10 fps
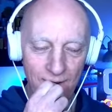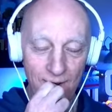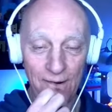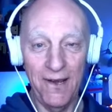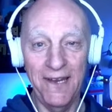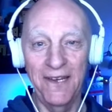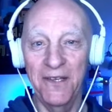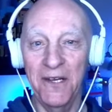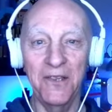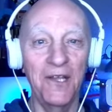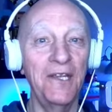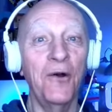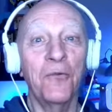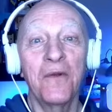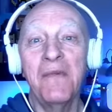All right. No, no,
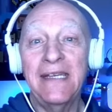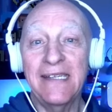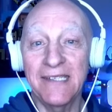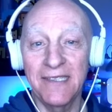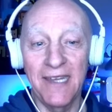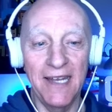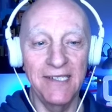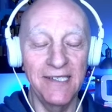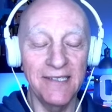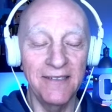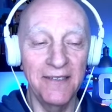we made it to the end.